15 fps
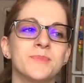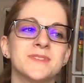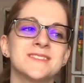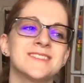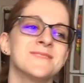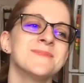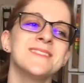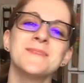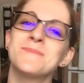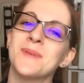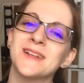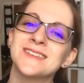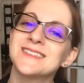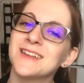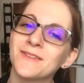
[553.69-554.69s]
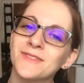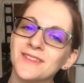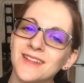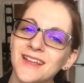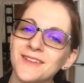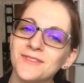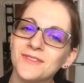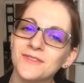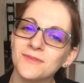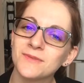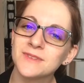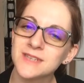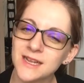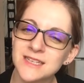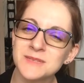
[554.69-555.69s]
But some of the best stuff in life
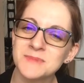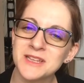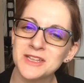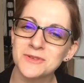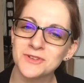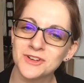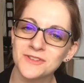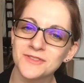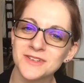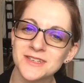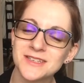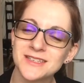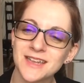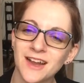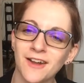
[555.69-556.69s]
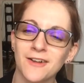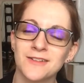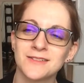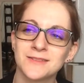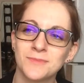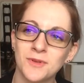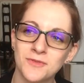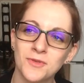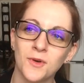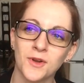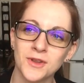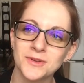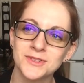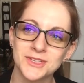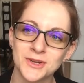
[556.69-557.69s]
does make you nervous and scared before
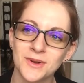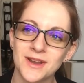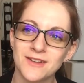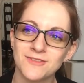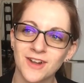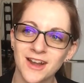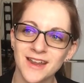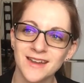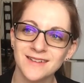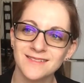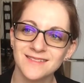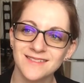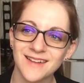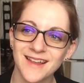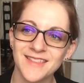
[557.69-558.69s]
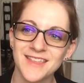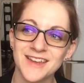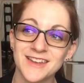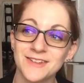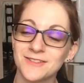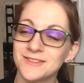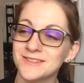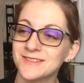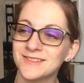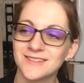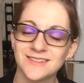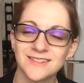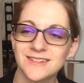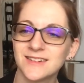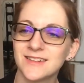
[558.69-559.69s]
you do it, right? And then you
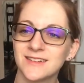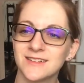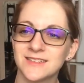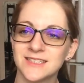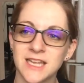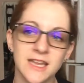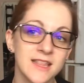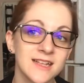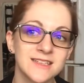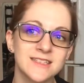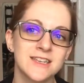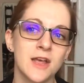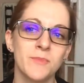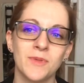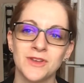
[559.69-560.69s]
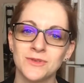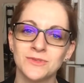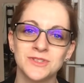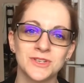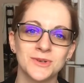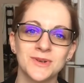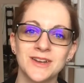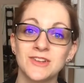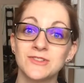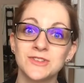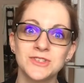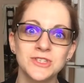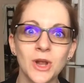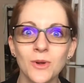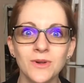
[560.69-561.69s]
take that step and you do it, and you're
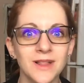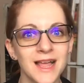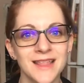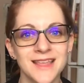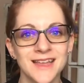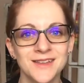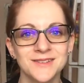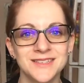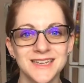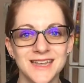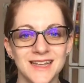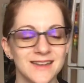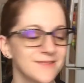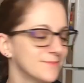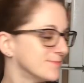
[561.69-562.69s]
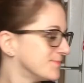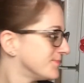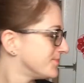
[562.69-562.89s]
so glad that you did.